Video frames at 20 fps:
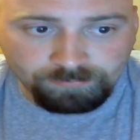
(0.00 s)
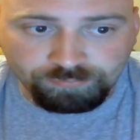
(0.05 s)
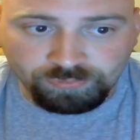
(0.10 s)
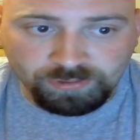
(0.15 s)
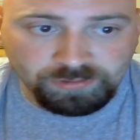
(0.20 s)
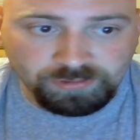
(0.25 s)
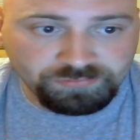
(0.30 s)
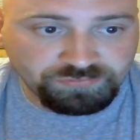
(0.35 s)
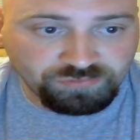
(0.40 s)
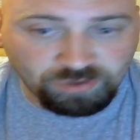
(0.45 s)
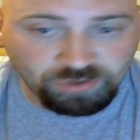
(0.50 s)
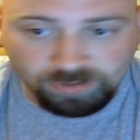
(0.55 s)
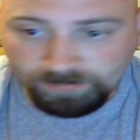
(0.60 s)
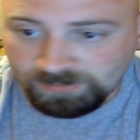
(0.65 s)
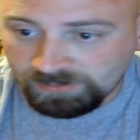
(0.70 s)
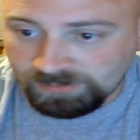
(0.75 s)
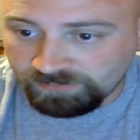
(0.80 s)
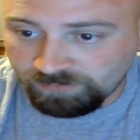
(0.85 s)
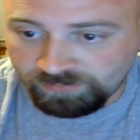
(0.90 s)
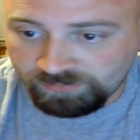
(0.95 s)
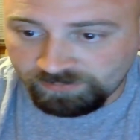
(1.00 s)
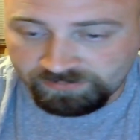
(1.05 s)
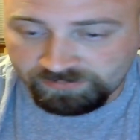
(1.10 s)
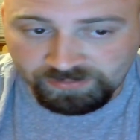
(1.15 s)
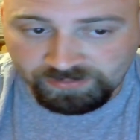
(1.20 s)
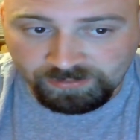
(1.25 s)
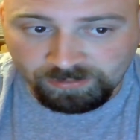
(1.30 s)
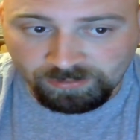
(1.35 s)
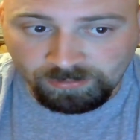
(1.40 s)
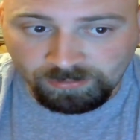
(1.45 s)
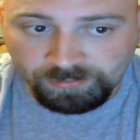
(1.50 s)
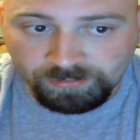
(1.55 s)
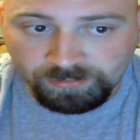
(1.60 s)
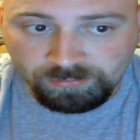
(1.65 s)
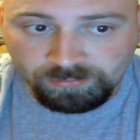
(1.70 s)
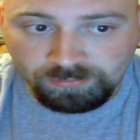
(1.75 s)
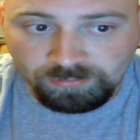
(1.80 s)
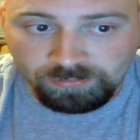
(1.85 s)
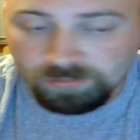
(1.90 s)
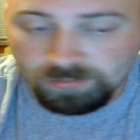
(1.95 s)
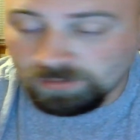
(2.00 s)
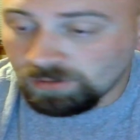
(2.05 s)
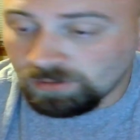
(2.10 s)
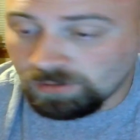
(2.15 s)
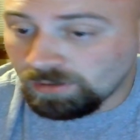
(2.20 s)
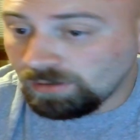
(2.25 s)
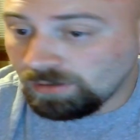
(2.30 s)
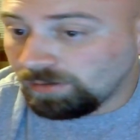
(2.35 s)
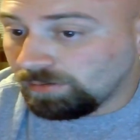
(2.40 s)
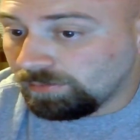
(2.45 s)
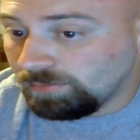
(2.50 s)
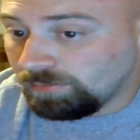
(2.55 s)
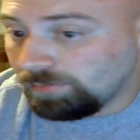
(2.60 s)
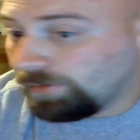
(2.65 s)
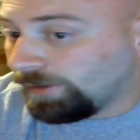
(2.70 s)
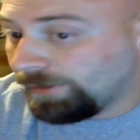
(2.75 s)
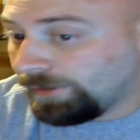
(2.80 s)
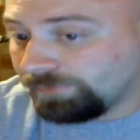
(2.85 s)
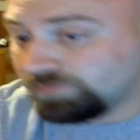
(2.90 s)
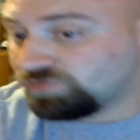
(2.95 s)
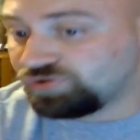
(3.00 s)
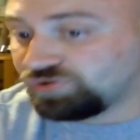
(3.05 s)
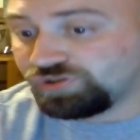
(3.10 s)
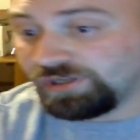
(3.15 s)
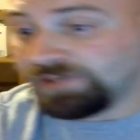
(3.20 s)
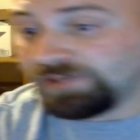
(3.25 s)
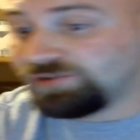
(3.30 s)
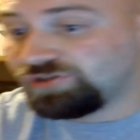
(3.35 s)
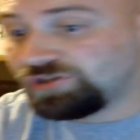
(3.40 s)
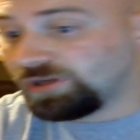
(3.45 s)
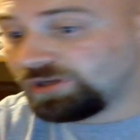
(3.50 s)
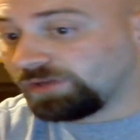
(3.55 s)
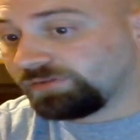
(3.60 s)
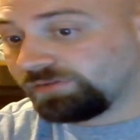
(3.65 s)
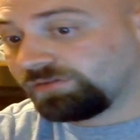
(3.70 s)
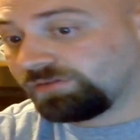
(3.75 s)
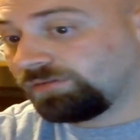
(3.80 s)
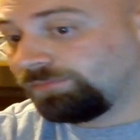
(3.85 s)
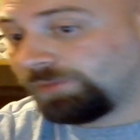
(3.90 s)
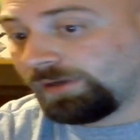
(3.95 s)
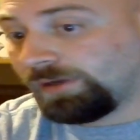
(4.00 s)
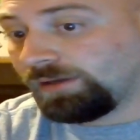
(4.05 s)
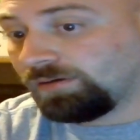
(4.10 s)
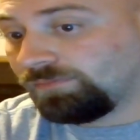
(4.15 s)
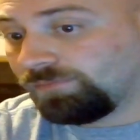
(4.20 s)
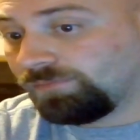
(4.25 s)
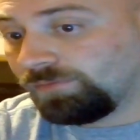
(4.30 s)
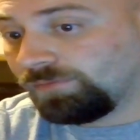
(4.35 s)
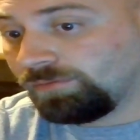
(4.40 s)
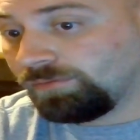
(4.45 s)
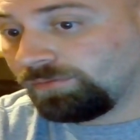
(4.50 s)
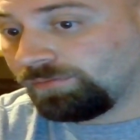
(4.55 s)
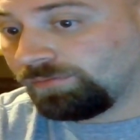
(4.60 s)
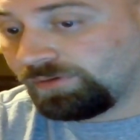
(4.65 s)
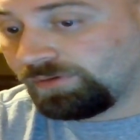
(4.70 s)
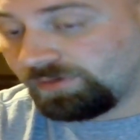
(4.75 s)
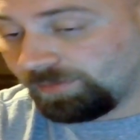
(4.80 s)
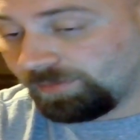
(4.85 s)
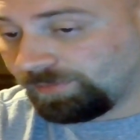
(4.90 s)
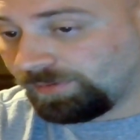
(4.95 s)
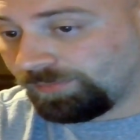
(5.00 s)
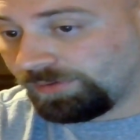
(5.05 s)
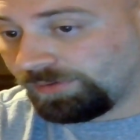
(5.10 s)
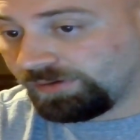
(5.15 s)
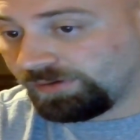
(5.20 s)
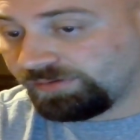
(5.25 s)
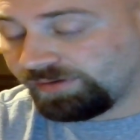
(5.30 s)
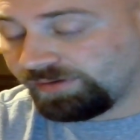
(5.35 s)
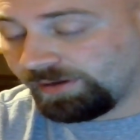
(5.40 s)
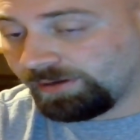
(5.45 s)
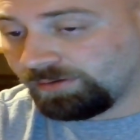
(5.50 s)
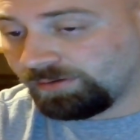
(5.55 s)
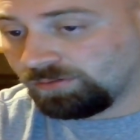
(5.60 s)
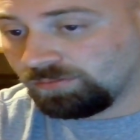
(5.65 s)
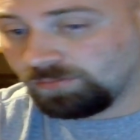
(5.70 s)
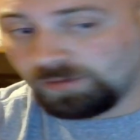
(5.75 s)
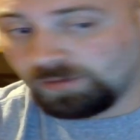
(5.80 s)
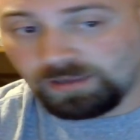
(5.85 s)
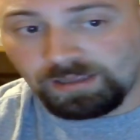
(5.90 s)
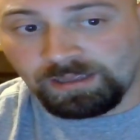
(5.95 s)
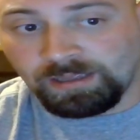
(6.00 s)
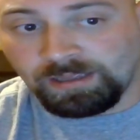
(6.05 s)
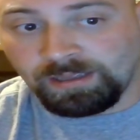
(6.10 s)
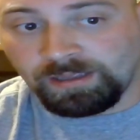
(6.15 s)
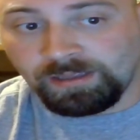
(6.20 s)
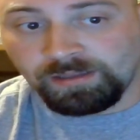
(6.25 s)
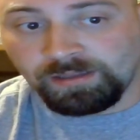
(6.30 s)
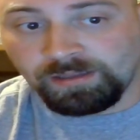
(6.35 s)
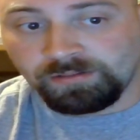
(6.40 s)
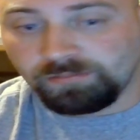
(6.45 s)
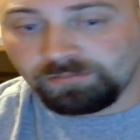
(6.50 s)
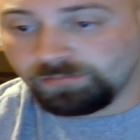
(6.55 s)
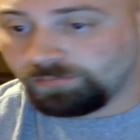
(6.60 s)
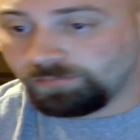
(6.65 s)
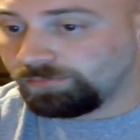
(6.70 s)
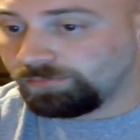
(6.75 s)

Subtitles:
Braun Strowman, as we said earlier, he just competed for the WWE title at